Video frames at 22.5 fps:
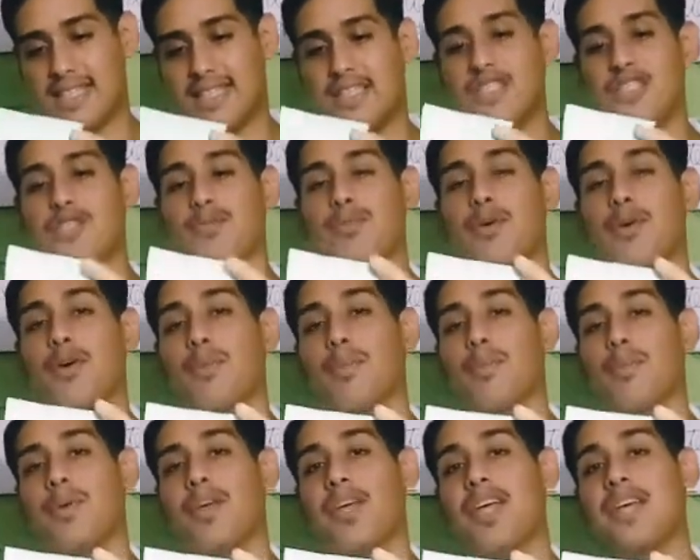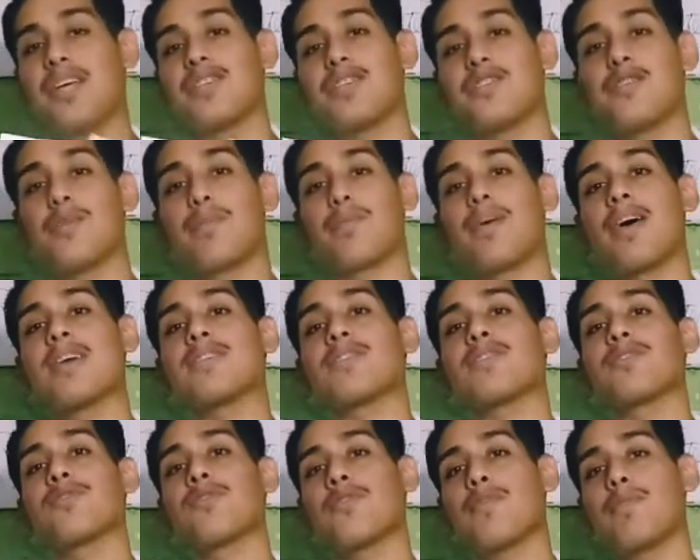This verb is in the
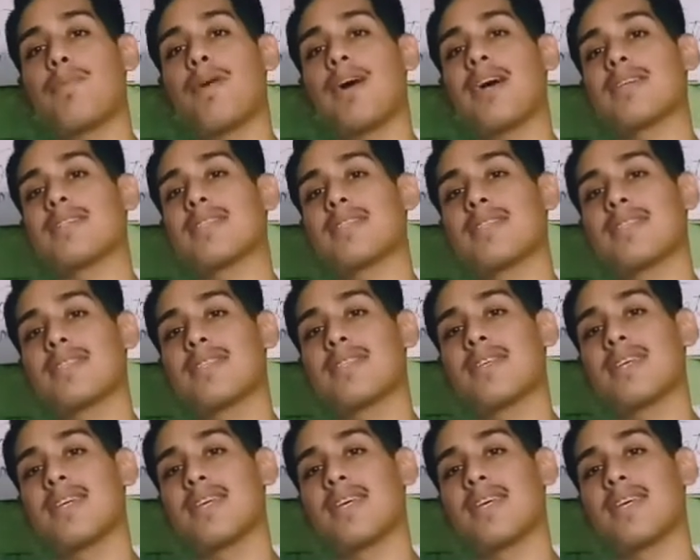present or the past?